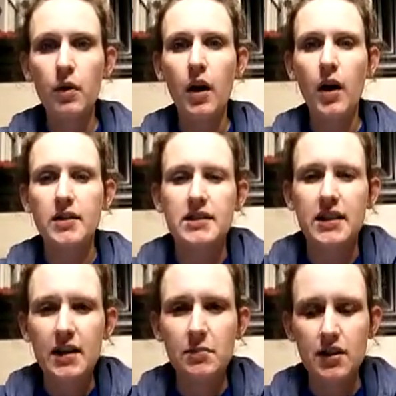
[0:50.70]
a
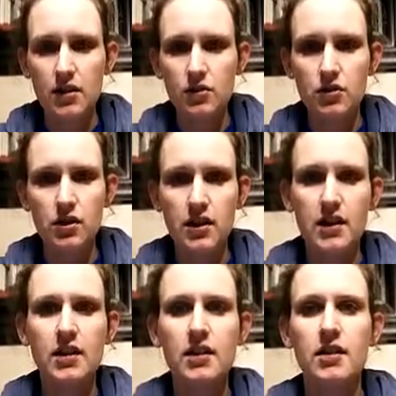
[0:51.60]
statement
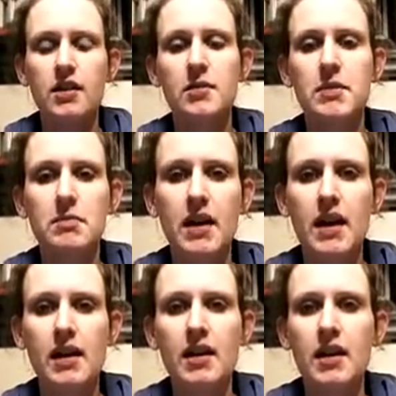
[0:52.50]
usually can be
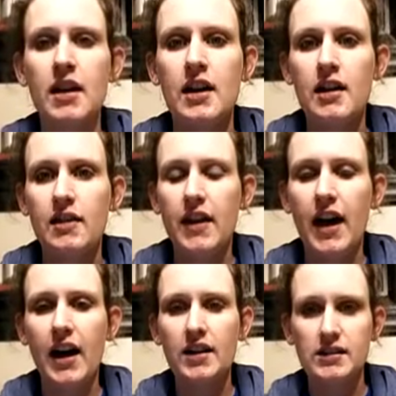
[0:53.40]
made that
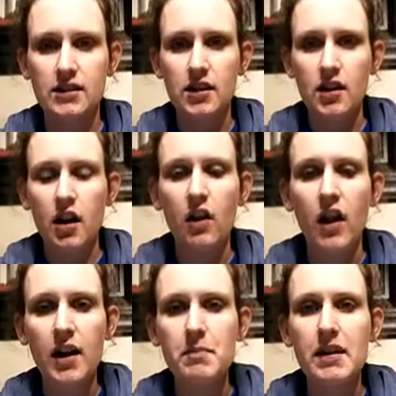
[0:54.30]
has a
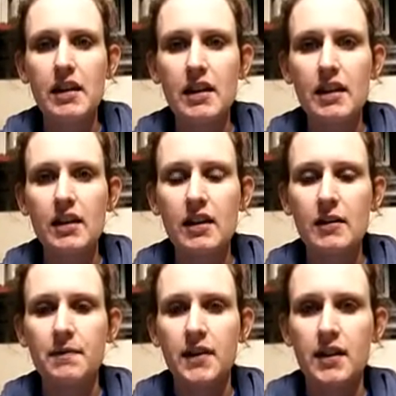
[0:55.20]
lot of meaning and
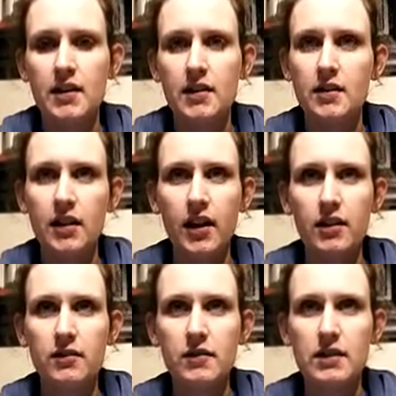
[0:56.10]
kind
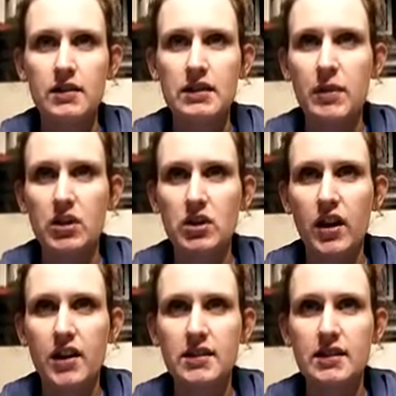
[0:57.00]
of
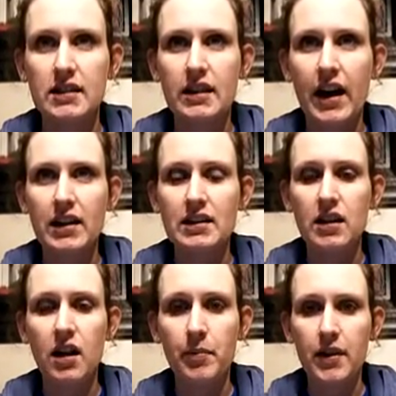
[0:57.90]
specializes that
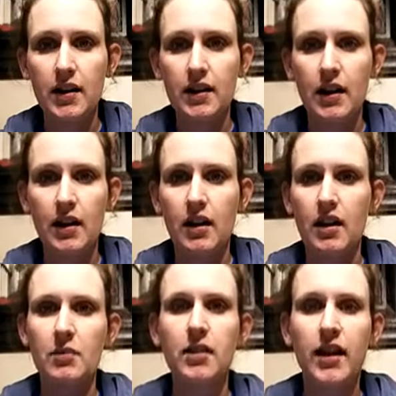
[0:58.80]
topic and
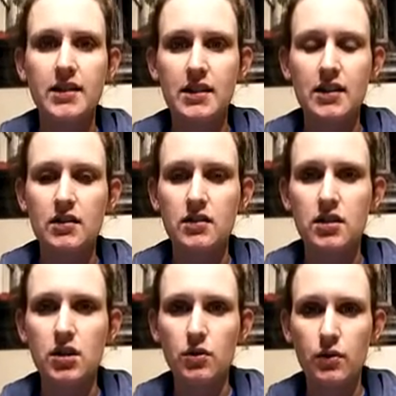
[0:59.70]
applies it
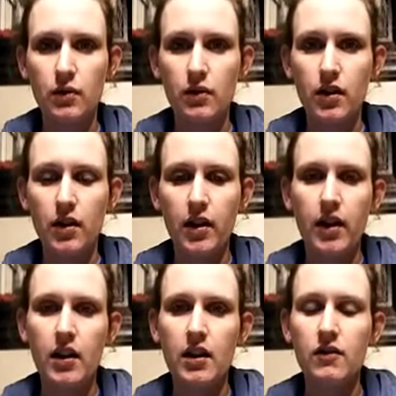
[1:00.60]
to
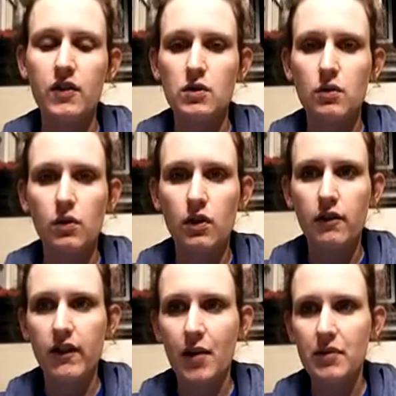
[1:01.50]
an individual or a
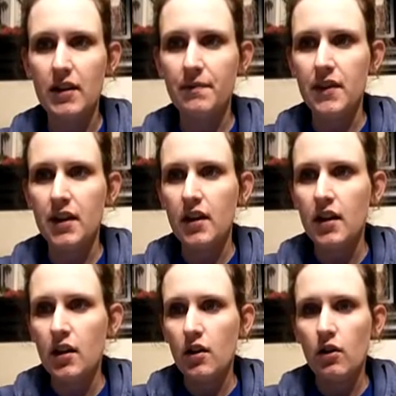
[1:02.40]
family
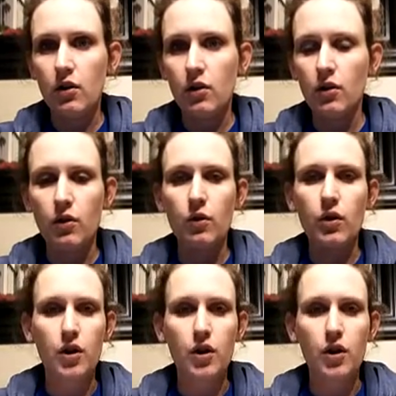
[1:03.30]
or a